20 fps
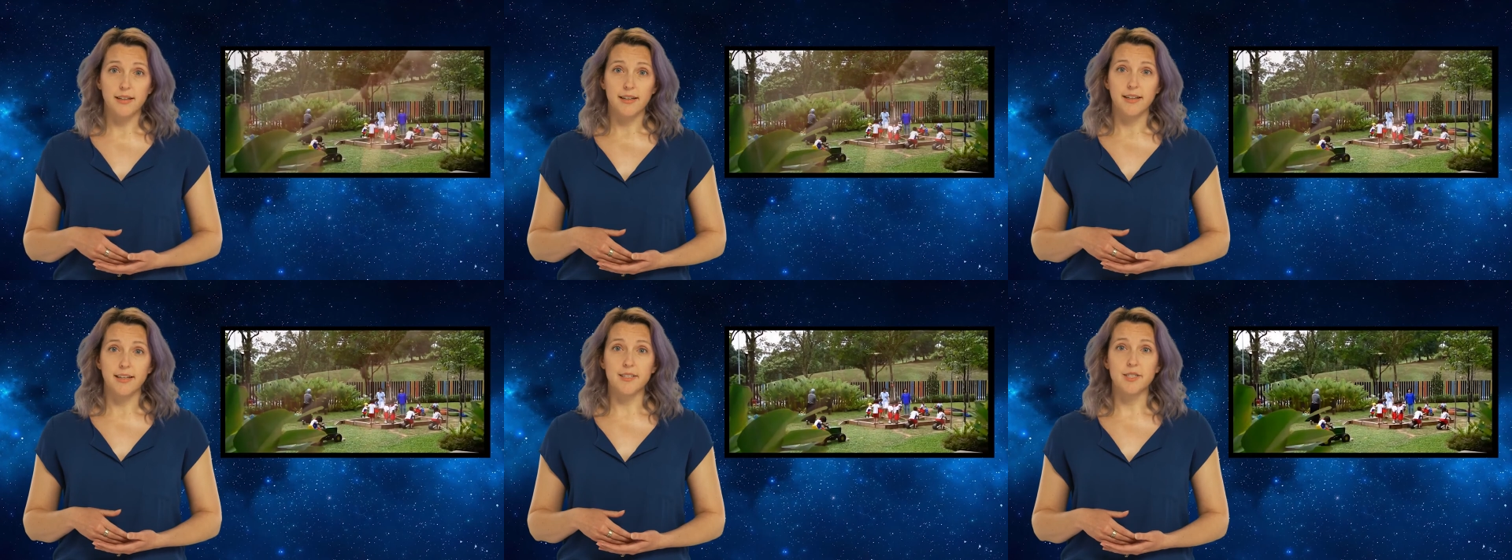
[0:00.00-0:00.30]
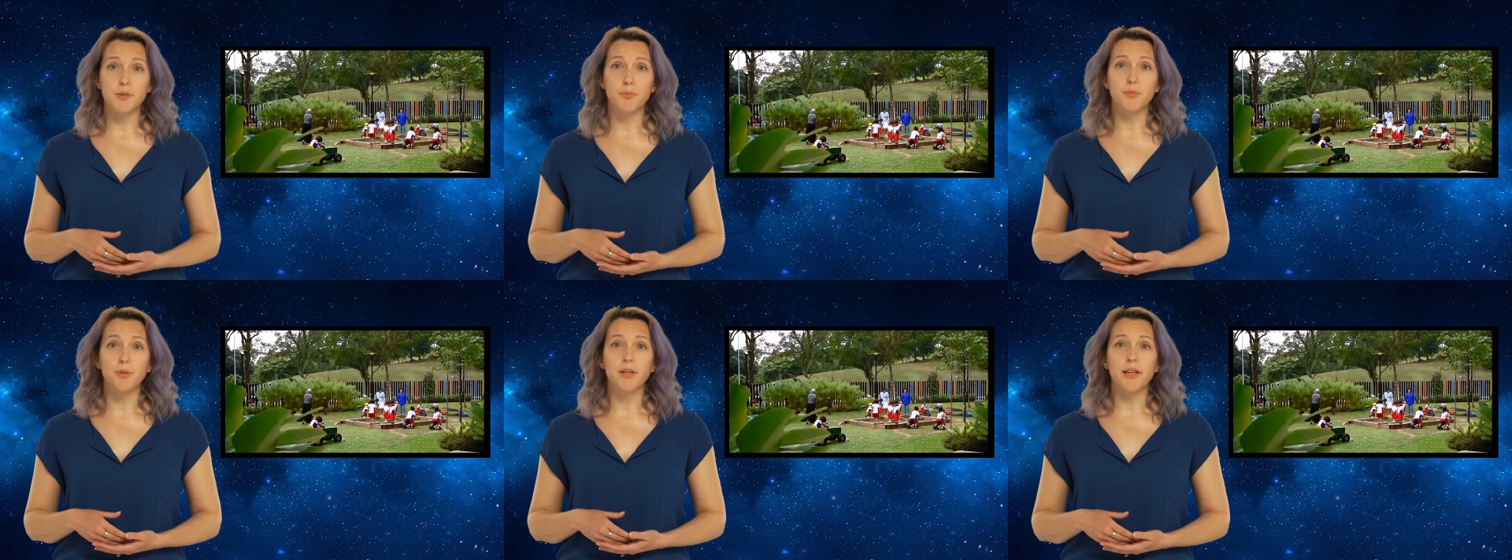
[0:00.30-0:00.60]
is
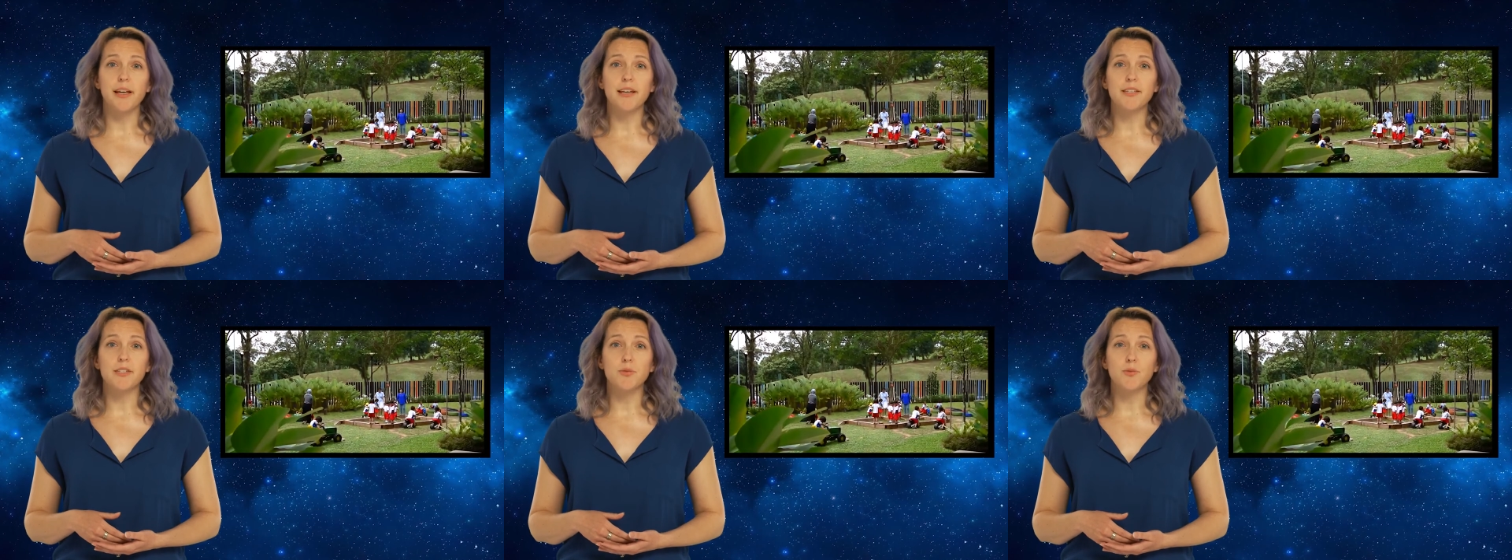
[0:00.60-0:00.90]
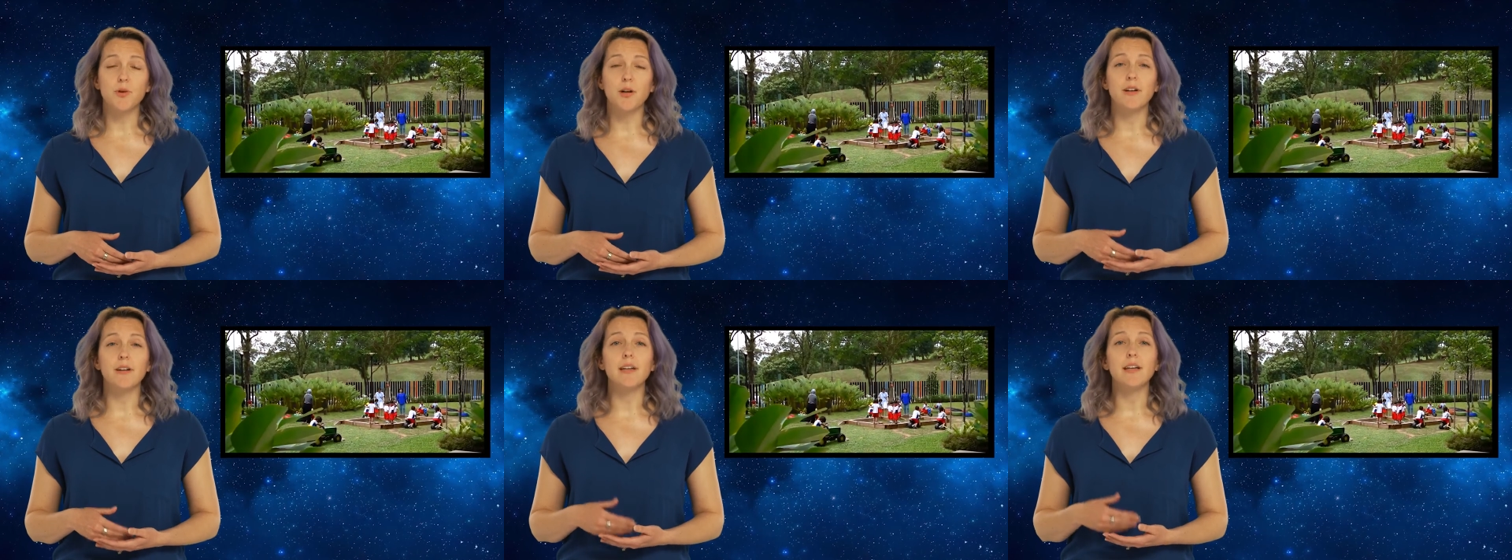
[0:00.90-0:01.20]
a place
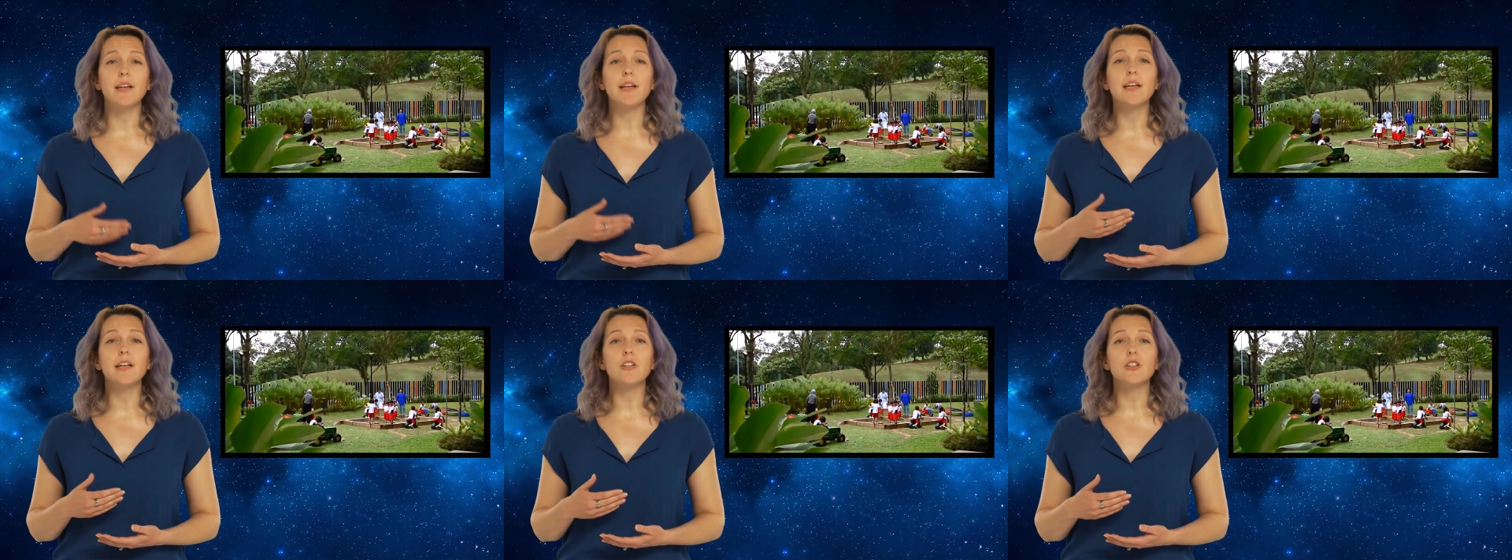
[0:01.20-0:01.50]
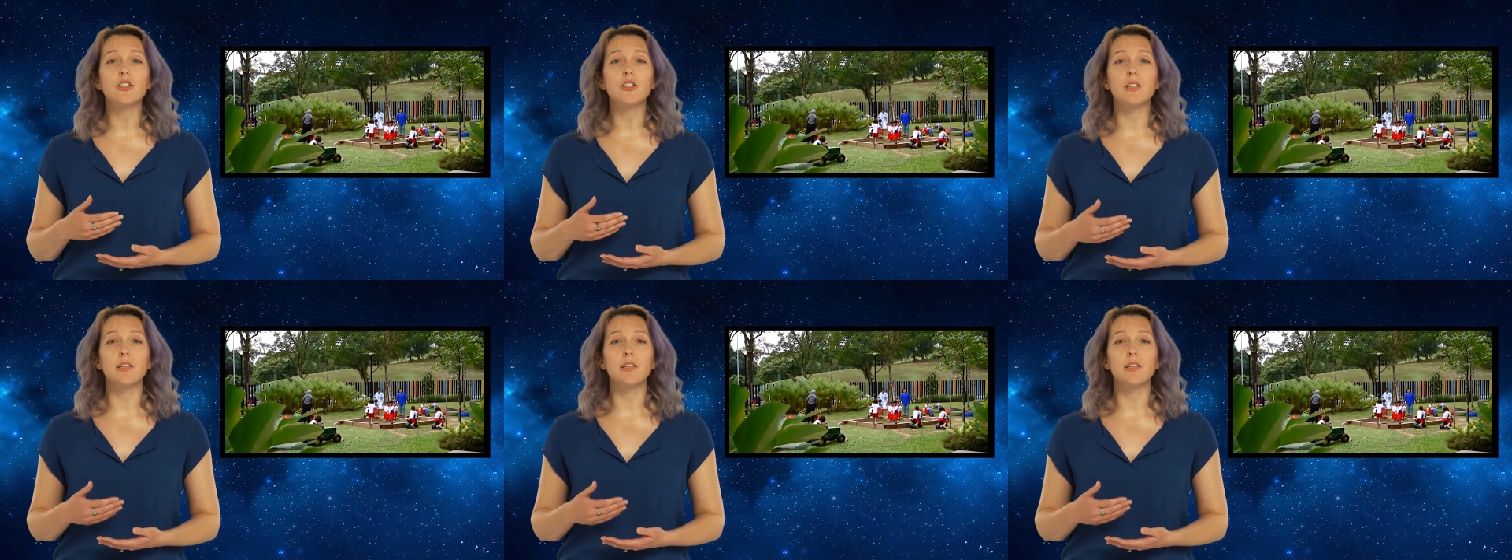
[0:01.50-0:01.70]
where each